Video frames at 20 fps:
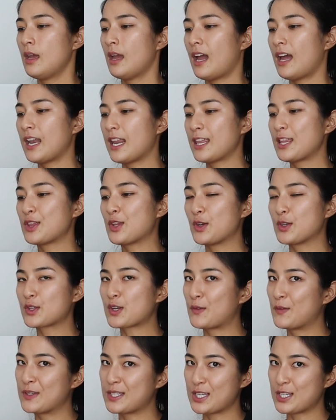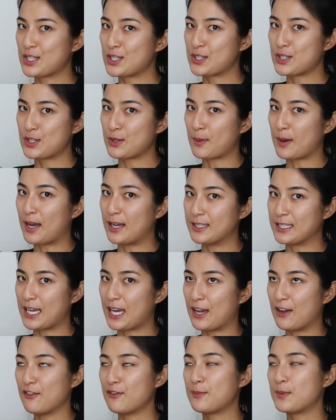And I think those conversations are super hard to
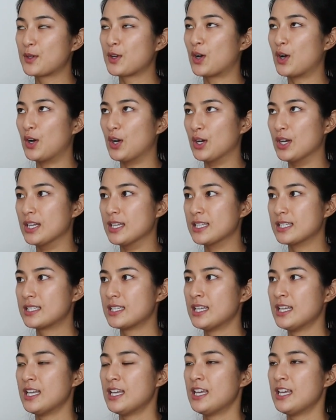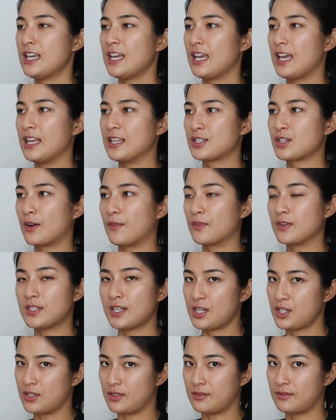have because it's
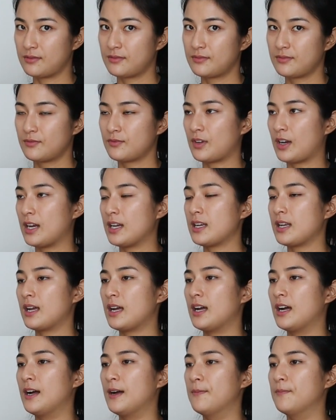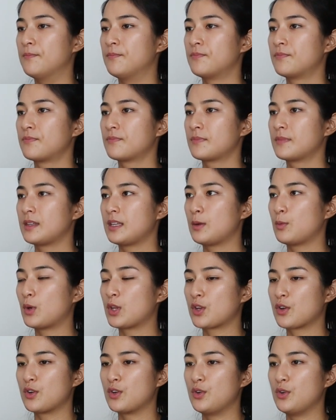confrontation, right?
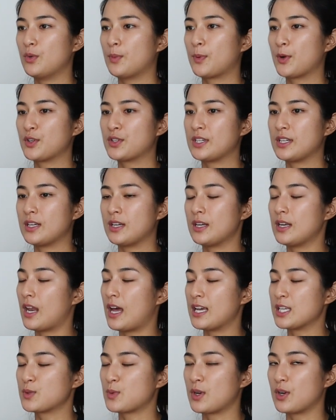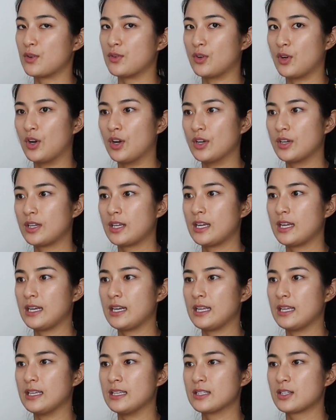Whether you approach it in a nice way or not, it
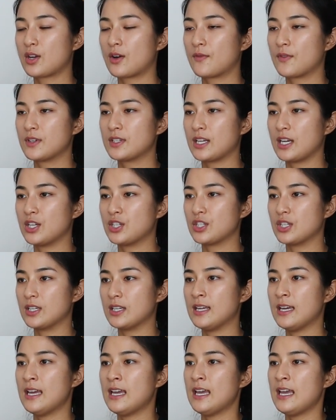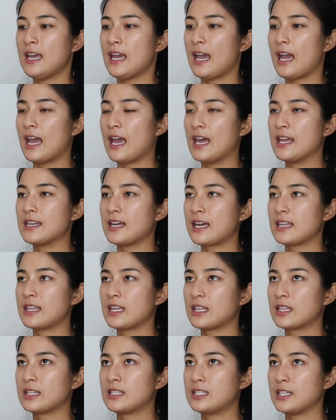is a confrontation. And I
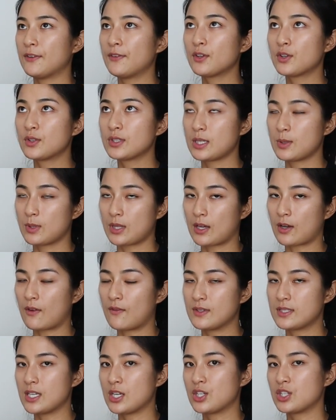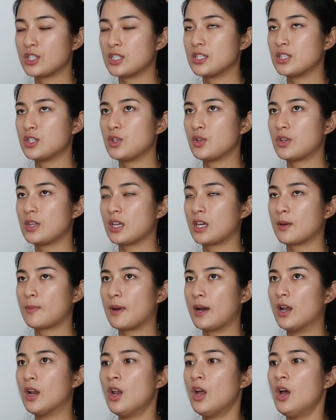think the difficulty with that conversation is you think
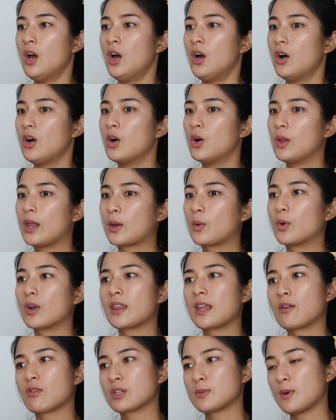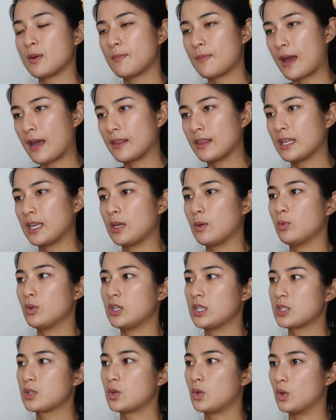about, oh, like, what if they respond badly? Will
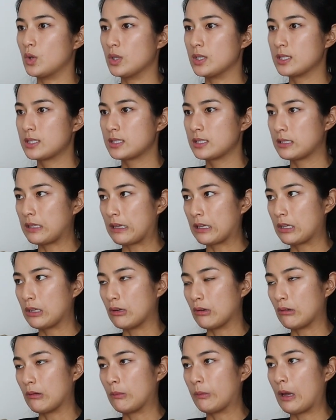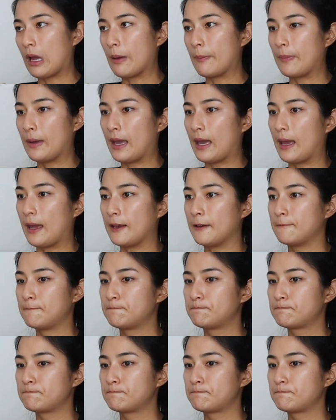this cause, like, you know, a bad